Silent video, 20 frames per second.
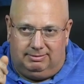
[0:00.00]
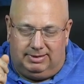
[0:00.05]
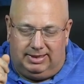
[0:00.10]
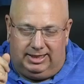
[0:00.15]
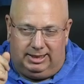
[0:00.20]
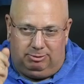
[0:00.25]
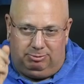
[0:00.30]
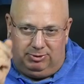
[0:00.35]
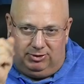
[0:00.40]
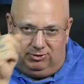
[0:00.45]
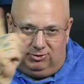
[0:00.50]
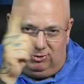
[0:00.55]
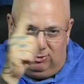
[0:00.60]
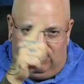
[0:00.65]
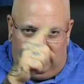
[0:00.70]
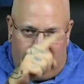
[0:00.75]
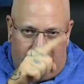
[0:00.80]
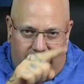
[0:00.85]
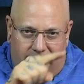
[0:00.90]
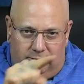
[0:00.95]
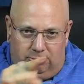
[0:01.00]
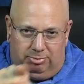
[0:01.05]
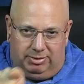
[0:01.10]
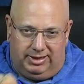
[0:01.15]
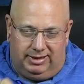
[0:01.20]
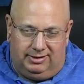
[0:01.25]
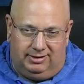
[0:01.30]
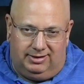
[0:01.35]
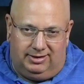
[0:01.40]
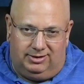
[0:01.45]
Take a piece of wire,
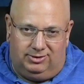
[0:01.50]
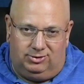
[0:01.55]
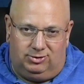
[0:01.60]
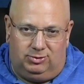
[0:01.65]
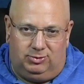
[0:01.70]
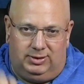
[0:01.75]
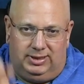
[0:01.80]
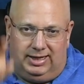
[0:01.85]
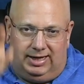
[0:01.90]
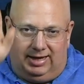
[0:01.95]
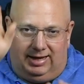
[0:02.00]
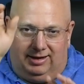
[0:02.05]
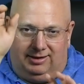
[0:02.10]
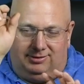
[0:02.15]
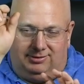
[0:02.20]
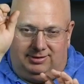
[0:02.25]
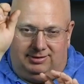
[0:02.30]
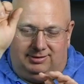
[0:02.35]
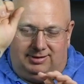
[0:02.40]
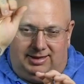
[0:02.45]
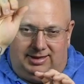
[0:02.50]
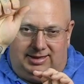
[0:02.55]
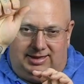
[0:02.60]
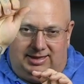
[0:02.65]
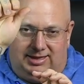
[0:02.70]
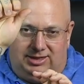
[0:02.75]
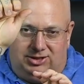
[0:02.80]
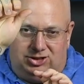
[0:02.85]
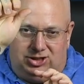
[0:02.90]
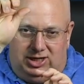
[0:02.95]
bend it into an S, and
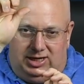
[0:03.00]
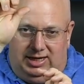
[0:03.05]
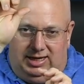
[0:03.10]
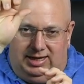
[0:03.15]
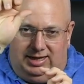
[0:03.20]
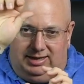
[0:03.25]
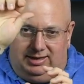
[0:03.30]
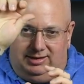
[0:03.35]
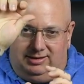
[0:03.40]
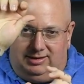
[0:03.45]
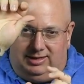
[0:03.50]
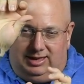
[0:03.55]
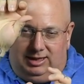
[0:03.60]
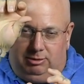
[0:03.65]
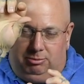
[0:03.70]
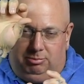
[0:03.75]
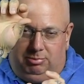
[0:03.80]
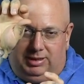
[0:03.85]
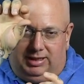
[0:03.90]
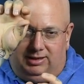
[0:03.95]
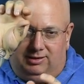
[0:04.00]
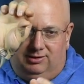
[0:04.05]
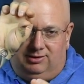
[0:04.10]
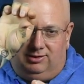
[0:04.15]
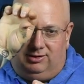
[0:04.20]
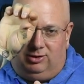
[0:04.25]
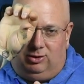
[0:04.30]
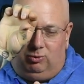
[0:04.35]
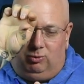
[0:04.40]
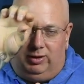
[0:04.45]
take each end and bend
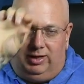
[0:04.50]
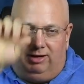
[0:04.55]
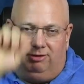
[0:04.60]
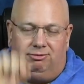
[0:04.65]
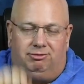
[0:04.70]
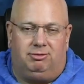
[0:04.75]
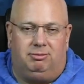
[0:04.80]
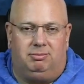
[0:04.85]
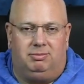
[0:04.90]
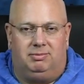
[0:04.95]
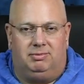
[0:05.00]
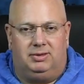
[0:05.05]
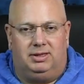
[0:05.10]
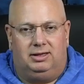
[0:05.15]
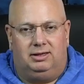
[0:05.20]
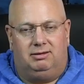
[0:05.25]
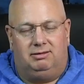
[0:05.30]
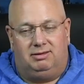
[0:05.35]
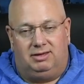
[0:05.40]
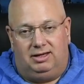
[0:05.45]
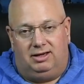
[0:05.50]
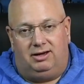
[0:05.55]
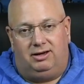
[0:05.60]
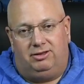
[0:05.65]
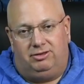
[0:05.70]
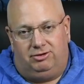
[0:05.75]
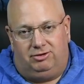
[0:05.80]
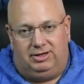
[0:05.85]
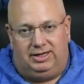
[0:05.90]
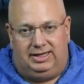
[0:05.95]
it away from the
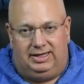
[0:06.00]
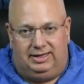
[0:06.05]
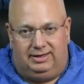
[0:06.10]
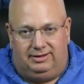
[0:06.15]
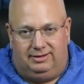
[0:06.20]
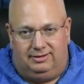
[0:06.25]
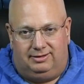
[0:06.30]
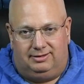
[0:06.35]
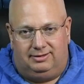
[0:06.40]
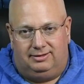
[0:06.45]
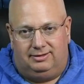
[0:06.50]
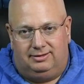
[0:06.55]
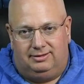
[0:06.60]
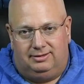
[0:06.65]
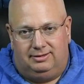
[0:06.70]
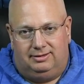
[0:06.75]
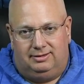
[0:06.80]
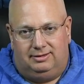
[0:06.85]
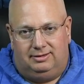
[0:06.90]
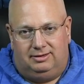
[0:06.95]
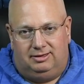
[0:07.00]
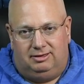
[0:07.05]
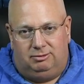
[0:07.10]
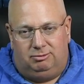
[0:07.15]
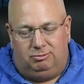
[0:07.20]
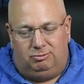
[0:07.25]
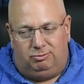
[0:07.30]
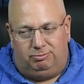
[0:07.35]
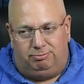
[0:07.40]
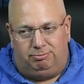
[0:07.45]
other end
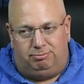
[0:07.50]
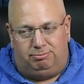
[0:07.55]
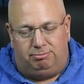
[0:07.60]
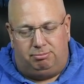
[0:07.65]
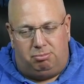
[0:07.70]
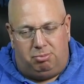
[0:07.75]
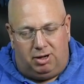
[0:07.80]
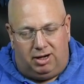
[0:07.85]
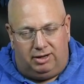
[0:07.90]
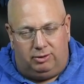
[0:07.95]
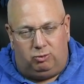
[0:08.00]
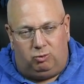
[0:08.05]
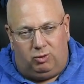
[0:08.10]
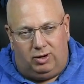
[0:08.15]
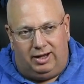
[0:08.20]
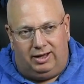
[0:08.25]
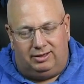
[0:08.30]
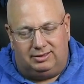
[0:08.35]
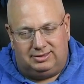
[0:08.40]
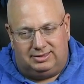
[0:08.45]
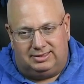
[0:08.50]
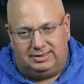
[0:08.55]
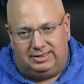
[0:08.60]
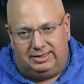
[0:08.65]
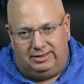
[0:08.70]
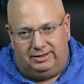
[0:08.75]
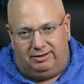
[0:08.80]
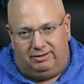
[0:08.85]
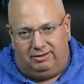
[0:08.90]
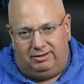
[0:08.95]
but while
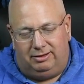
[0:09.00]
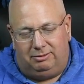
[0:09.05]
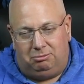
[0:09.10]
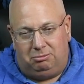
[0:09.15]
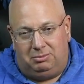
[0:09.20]
still